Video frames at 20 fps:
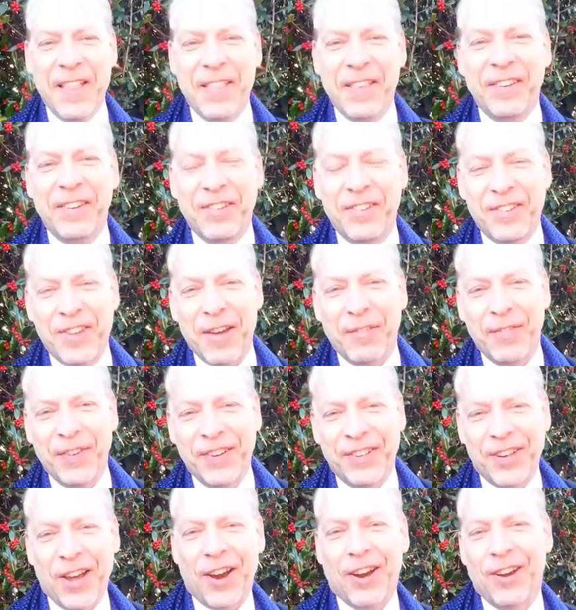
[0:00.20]
This is
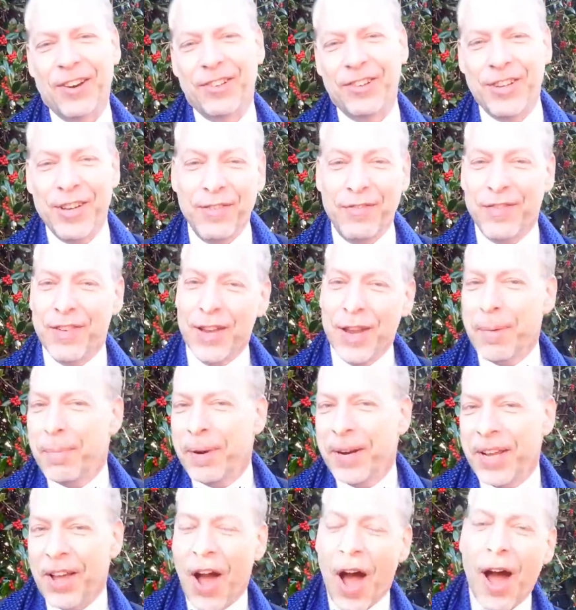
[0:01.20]
Jeffrey Tucker, Chief
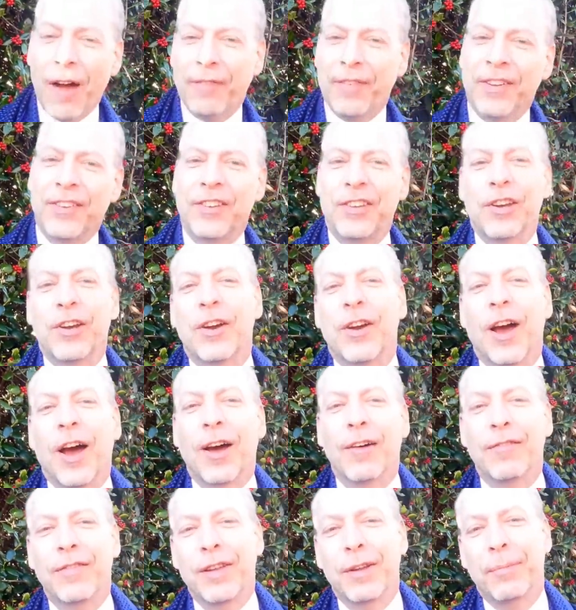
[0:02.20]
Liberty Officer
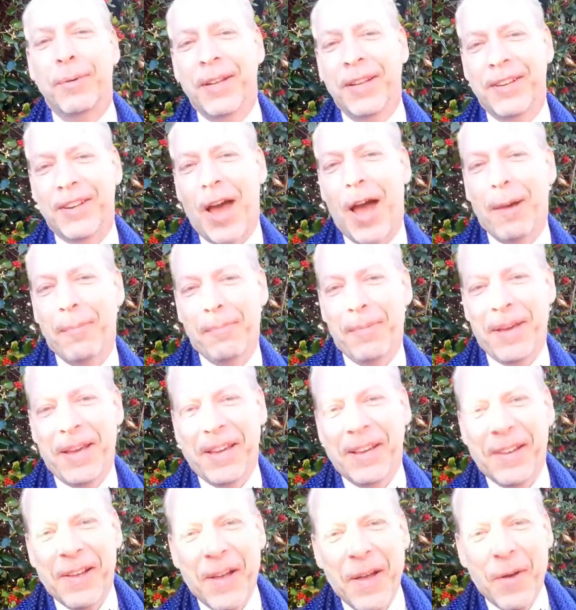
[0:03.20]
of
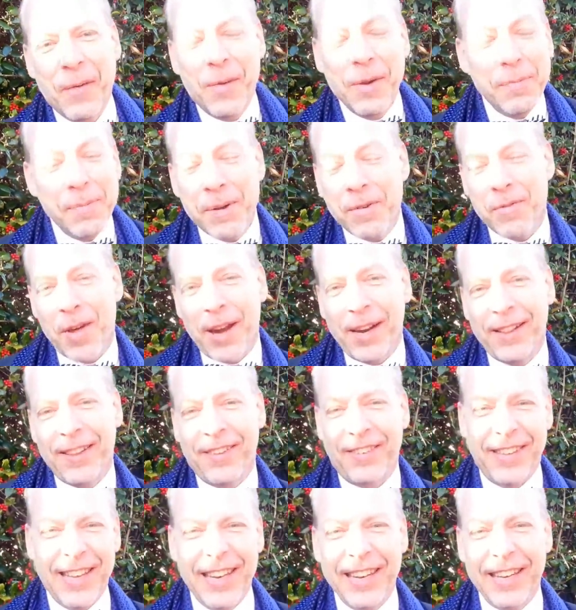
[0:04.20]
Liberty.me. We've been running
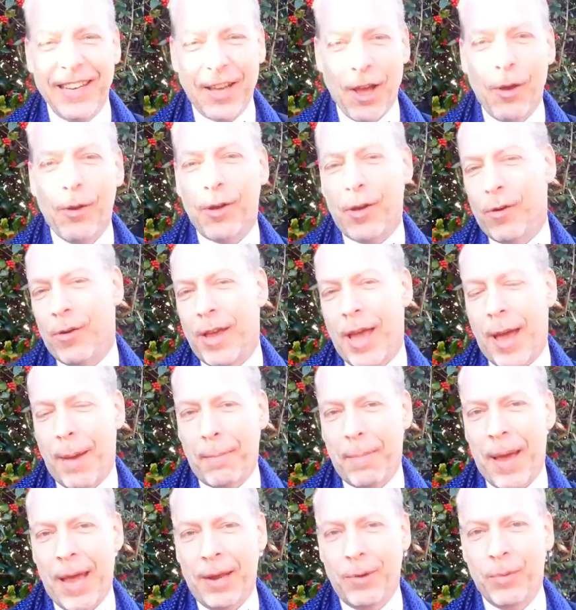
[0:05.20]
this Indiegogo
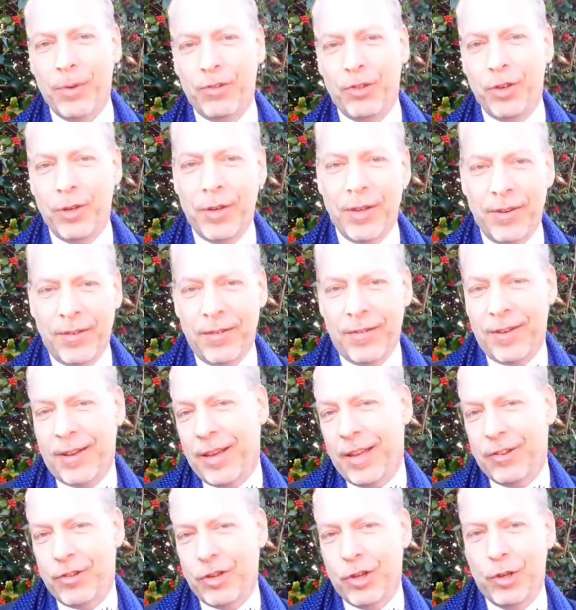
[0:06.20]
campaign, which you can
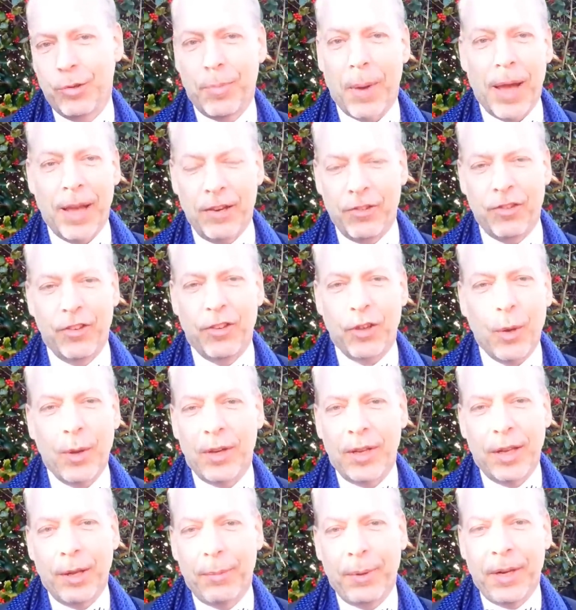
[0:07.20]
get to by just going
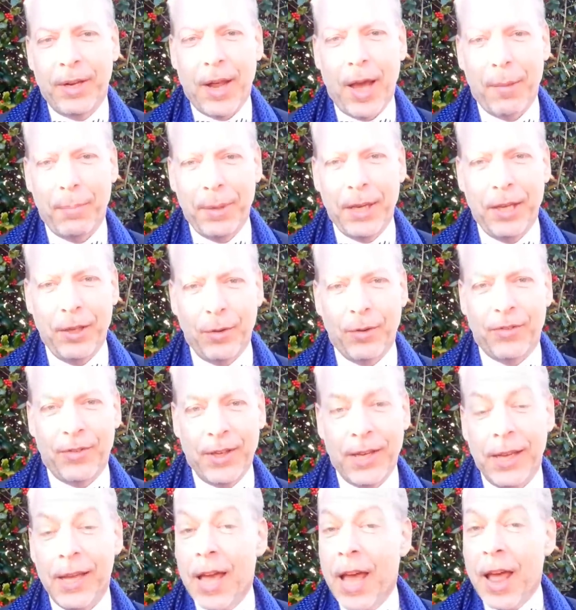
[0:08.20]
to Liberty.me. You'll
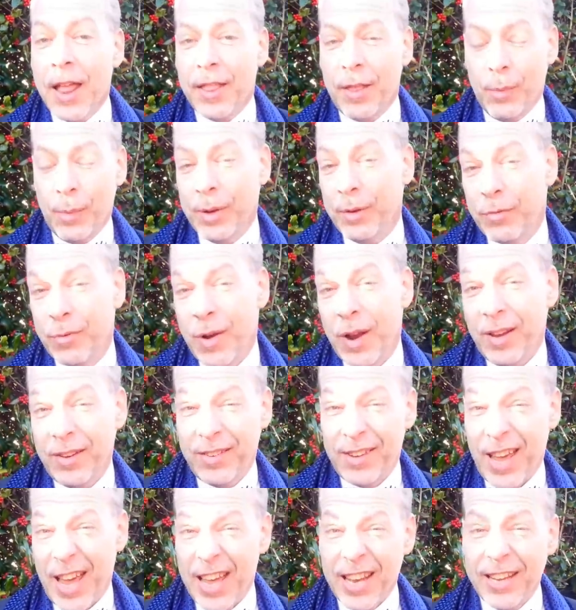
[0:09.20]
see that we've
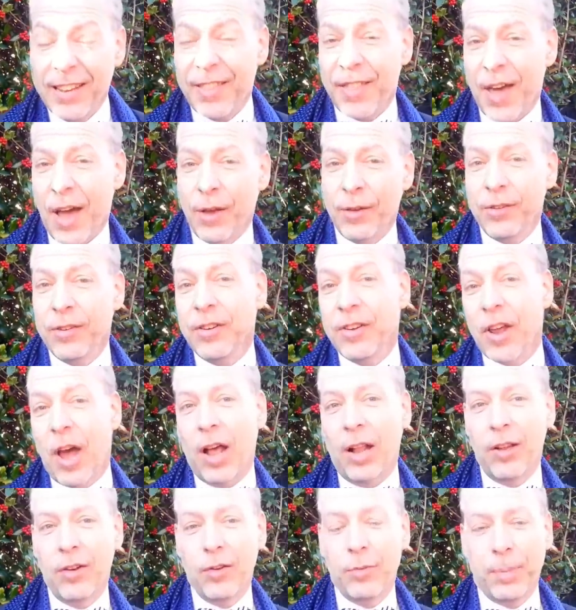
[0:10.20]
raised
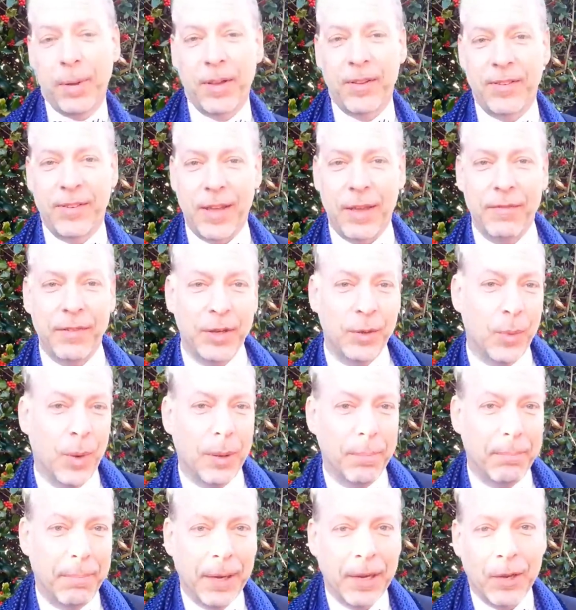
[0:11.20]
$80,000 plus
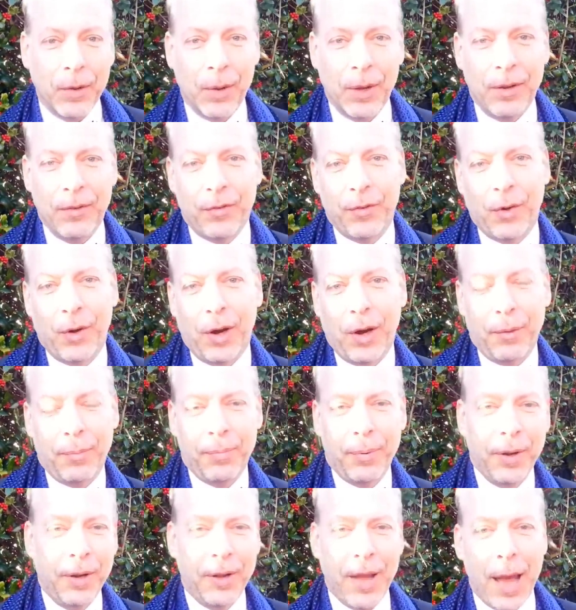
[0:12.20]
71 Bitcoin for our
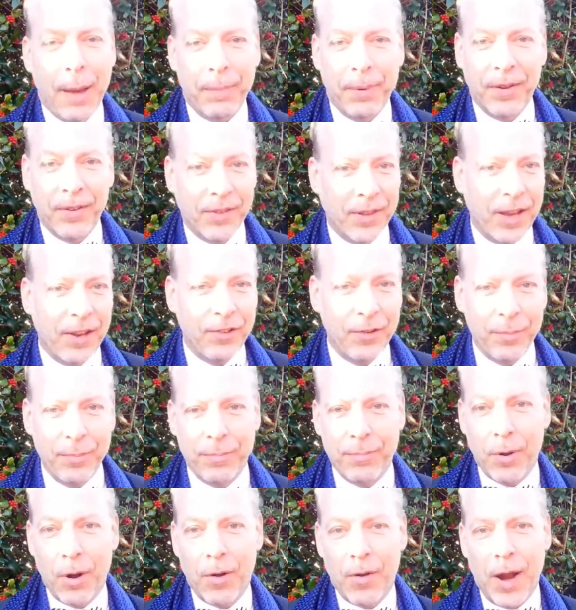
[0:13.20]

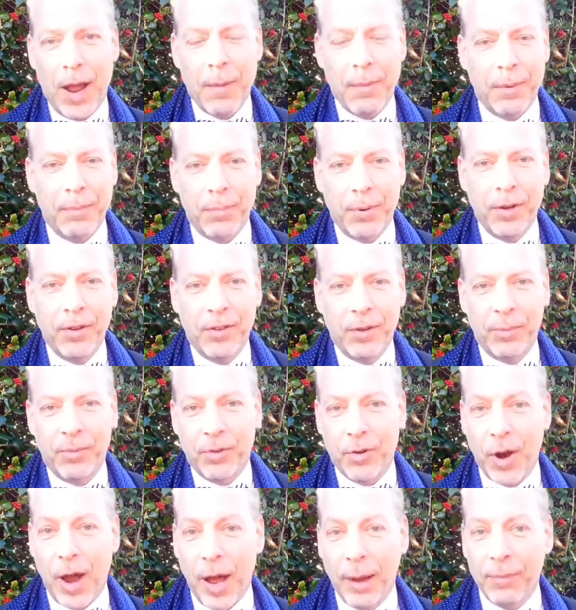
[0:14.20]
pre-capitalization program and
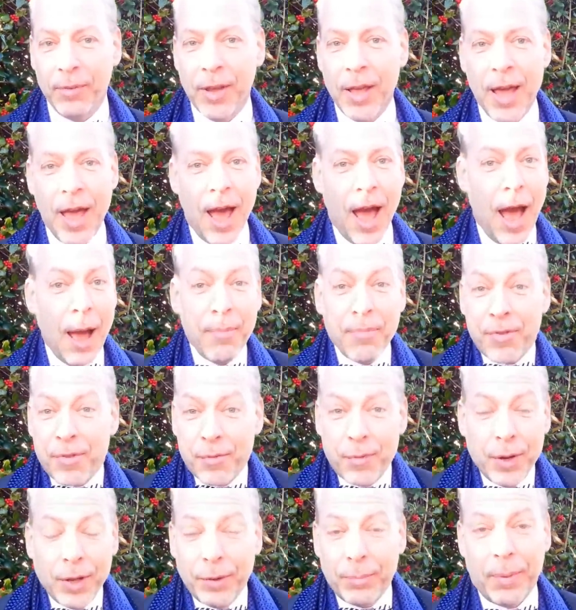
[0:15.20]
pre-subscribes. I'm
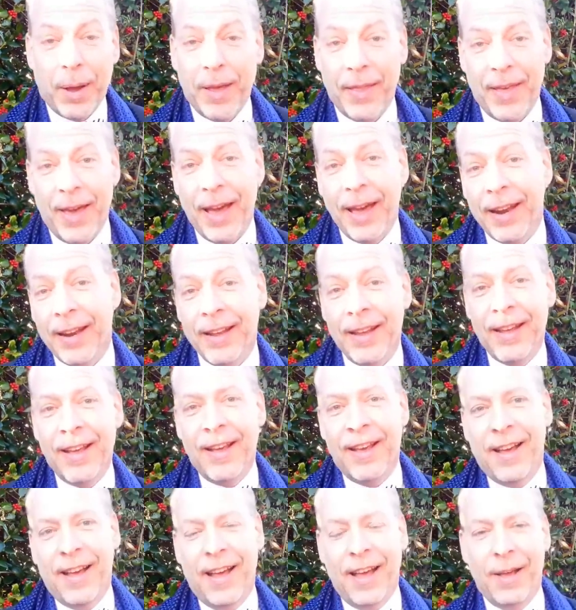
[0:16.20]
thrilled by that,
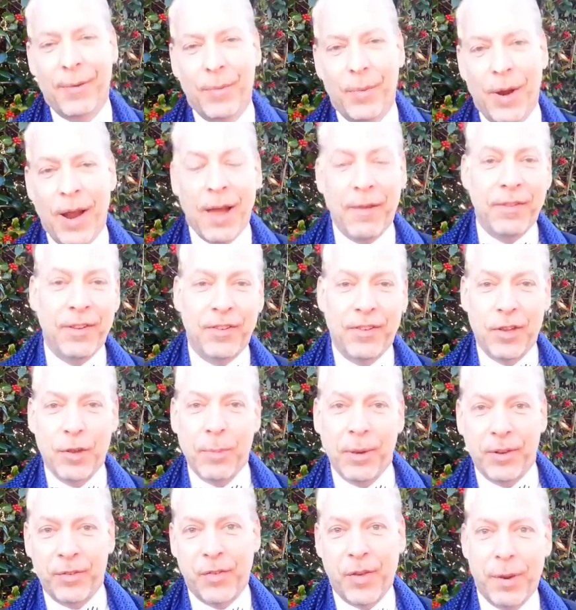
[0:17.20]
and we're having so
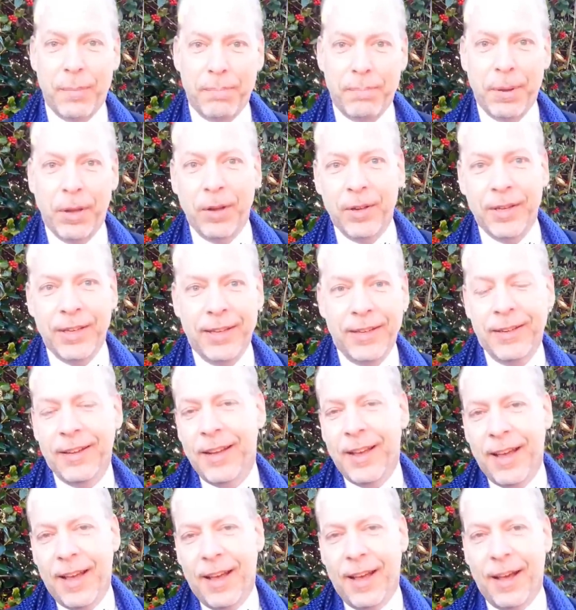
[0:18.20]
much fun building
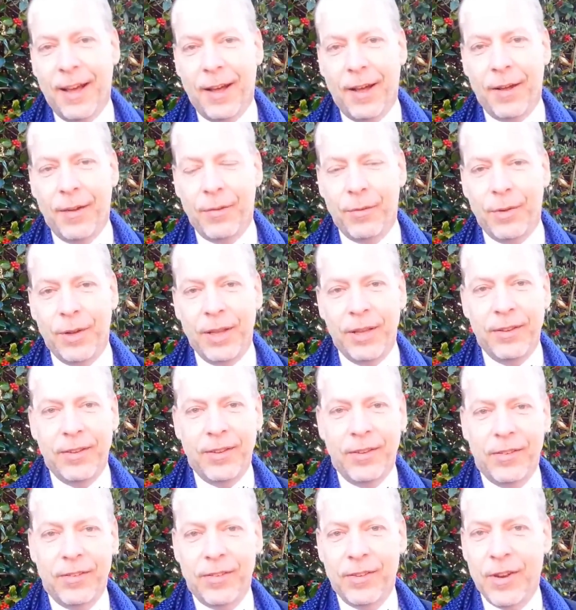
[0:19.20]
uh,
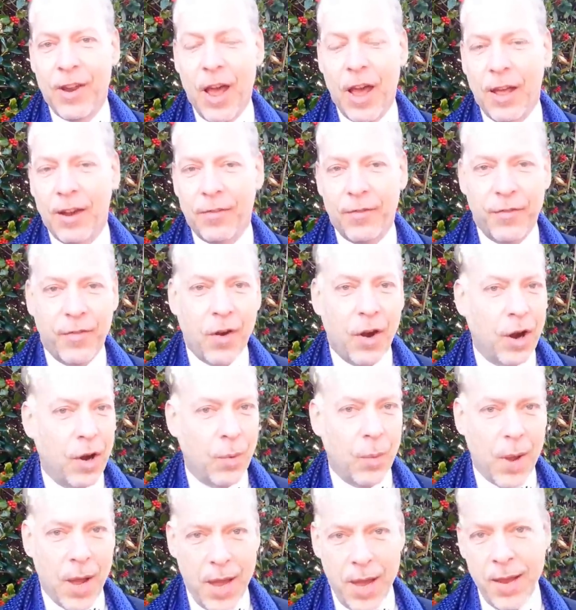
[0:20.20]
releases not far
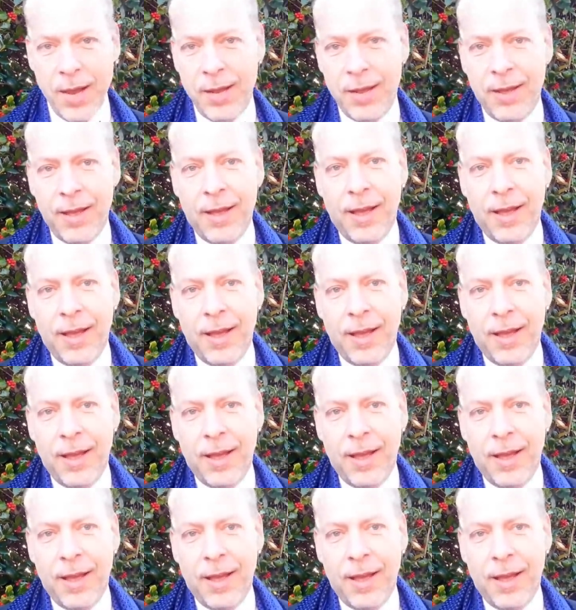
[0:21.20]
away.